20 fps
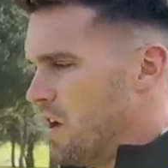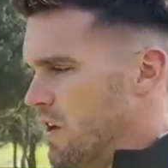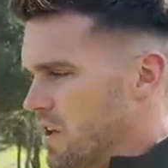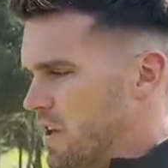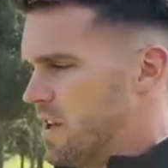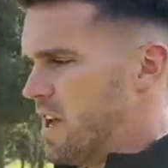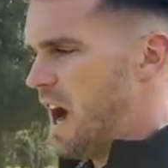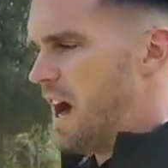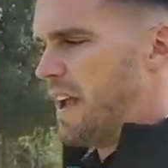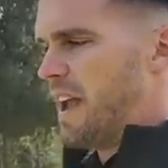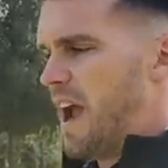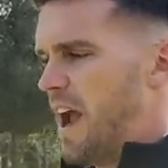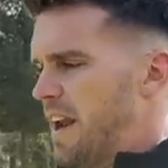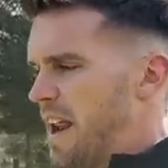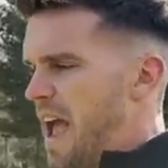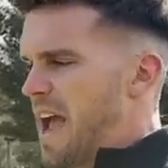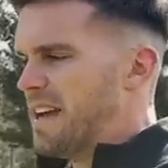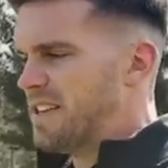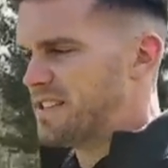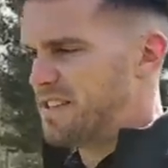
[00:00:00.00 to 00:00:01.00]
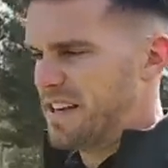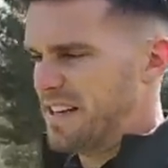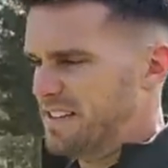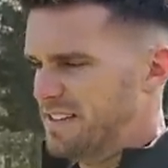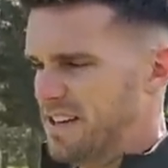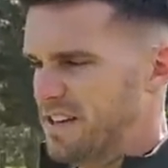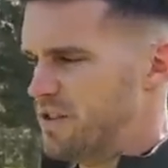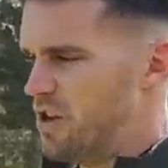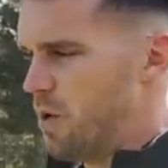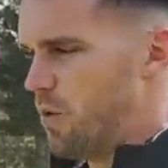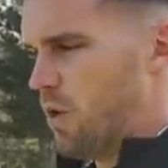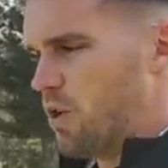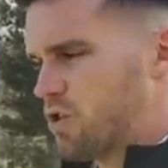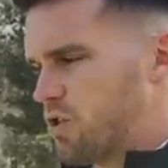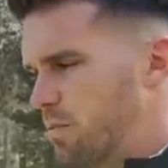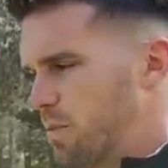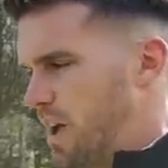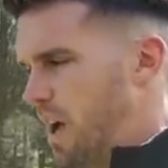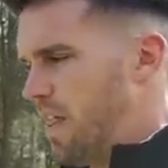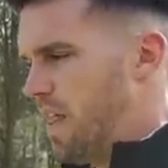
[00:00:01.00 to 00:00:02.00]
You can't get an S62 or
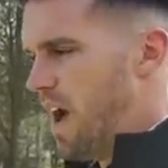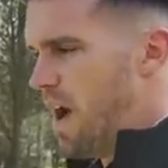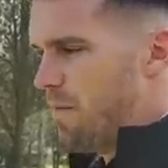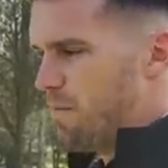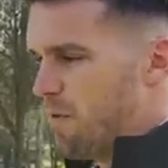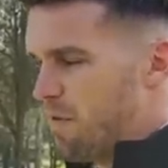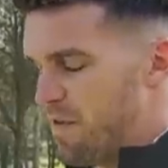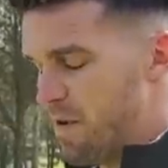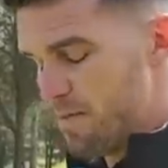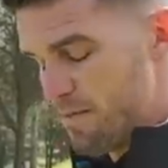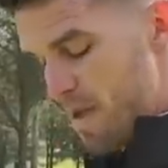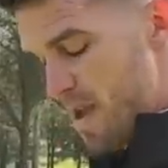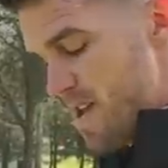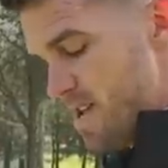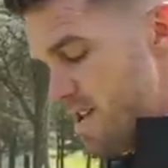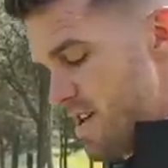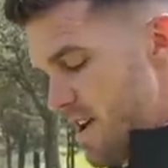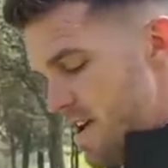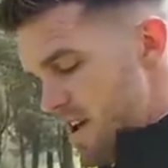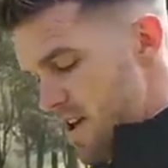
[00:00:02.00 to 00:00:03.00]
something like that, but for me,